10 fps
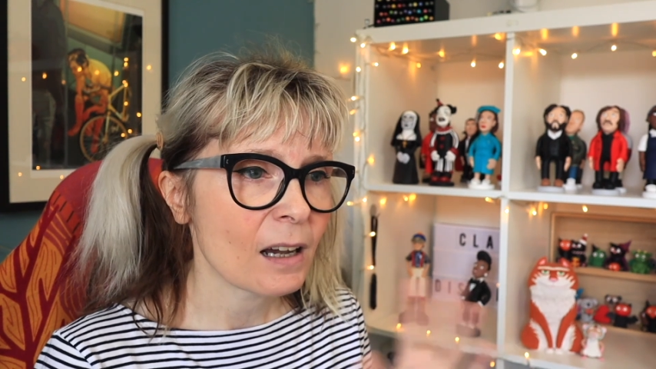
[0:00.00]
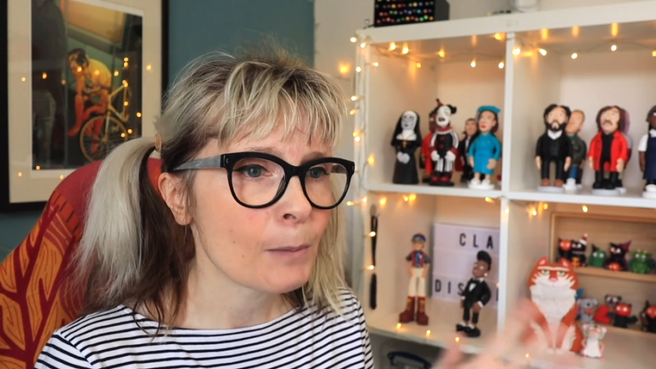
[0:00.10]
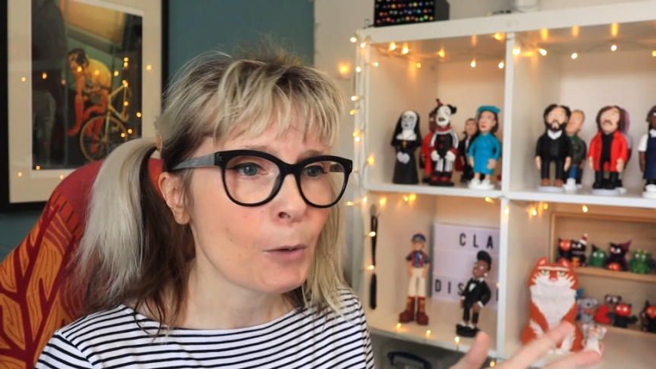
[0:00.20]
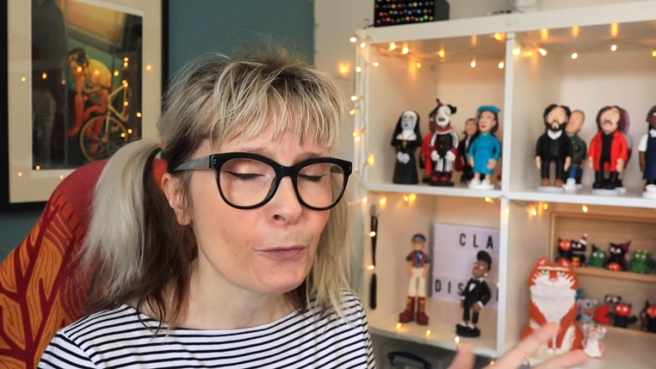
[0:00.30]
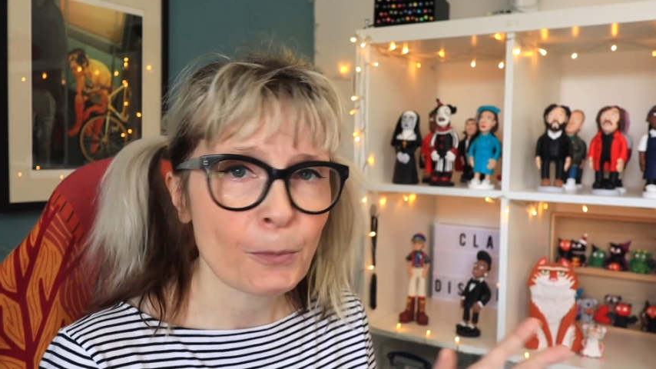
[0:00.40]

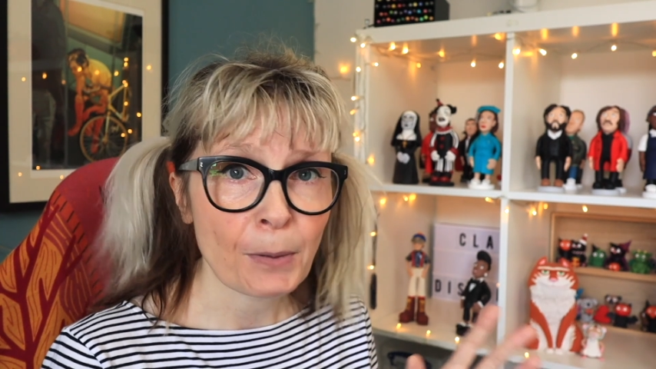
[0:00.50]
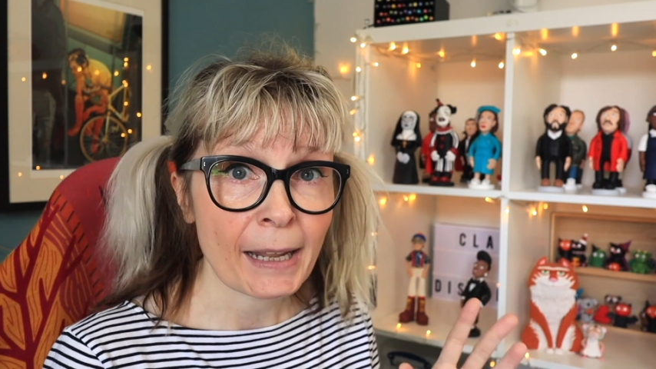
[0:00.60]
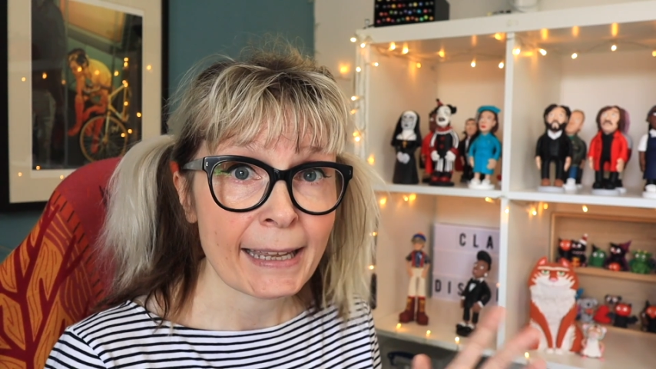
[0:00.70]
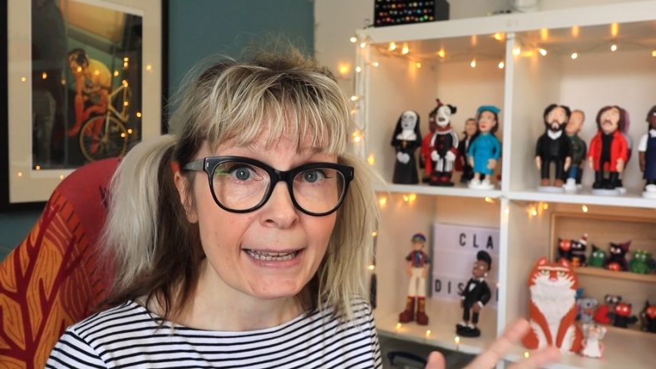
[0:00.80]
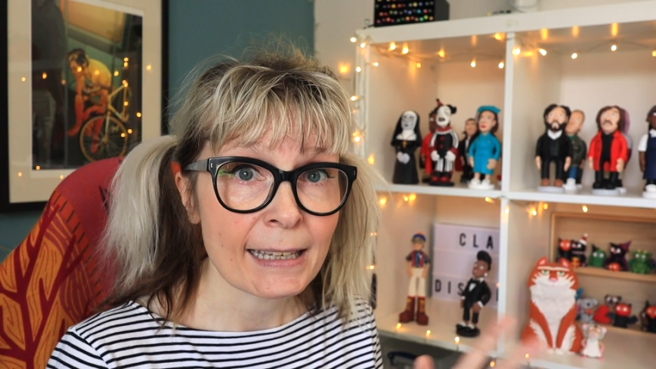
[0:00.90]
I'm often
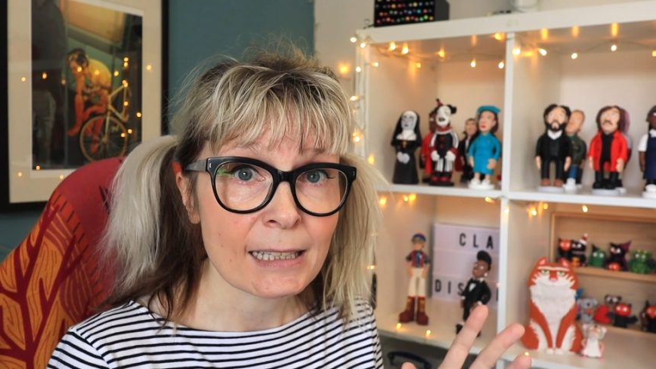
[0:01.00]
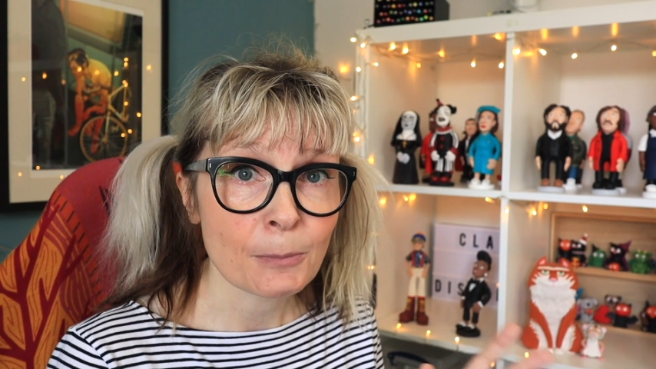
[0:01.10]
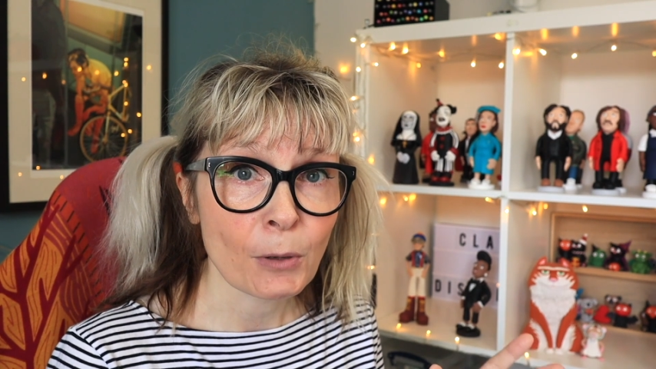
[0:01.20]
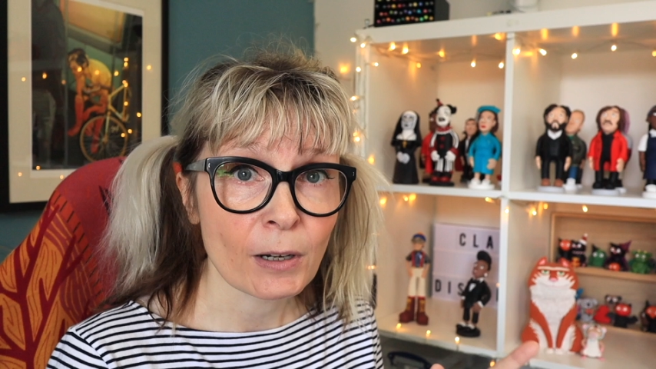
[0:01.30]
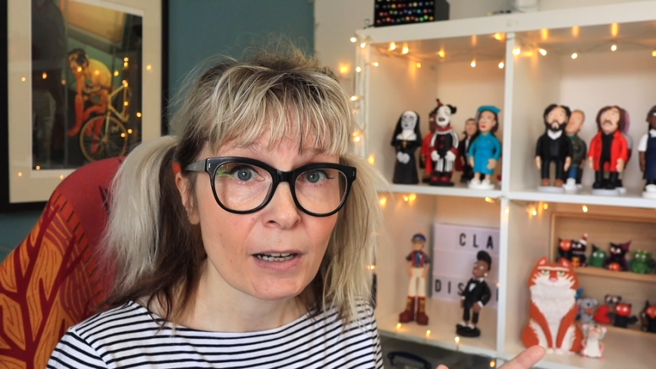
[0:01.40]
playing his
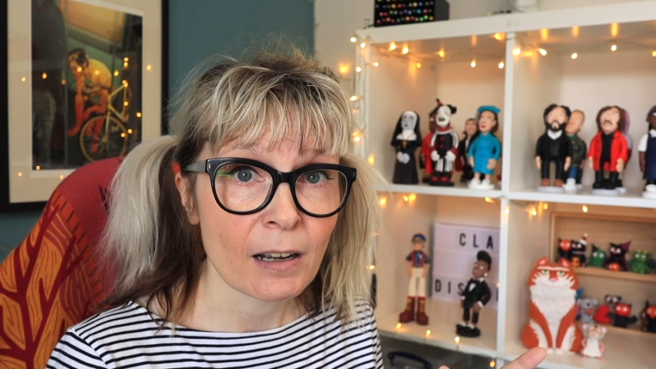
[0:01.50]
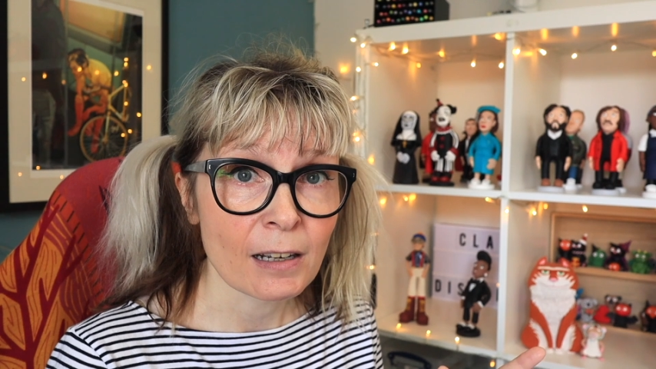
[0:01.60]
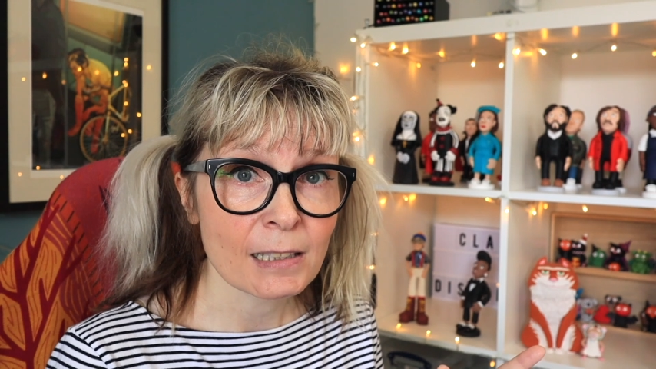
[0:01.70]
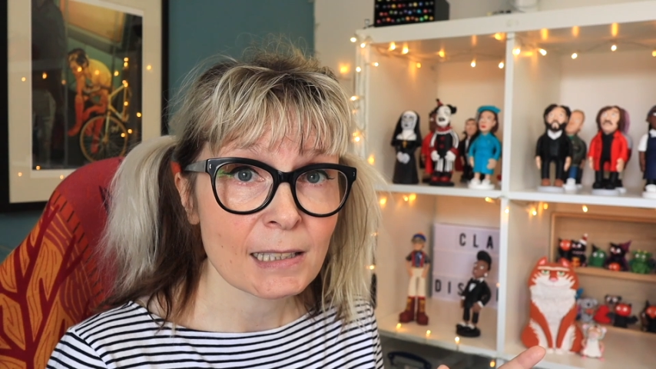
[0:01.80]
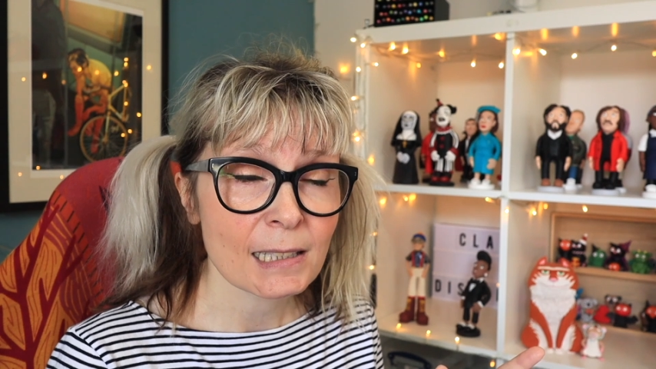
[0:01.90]

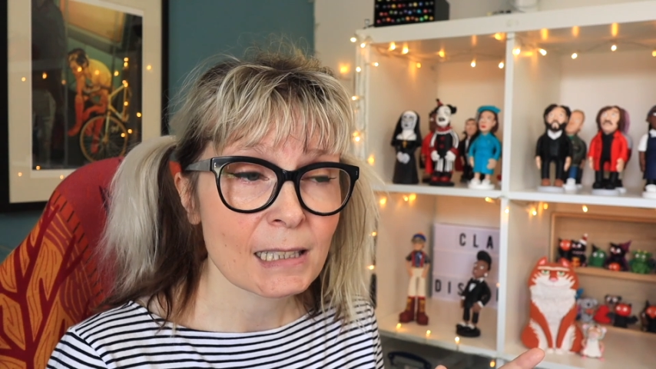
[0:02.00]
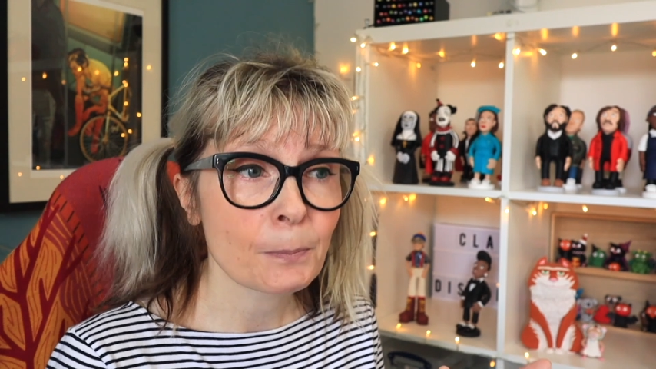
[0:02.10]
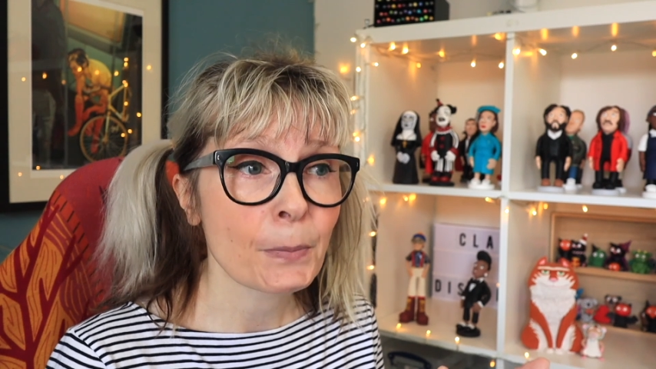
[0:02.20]
podcasts,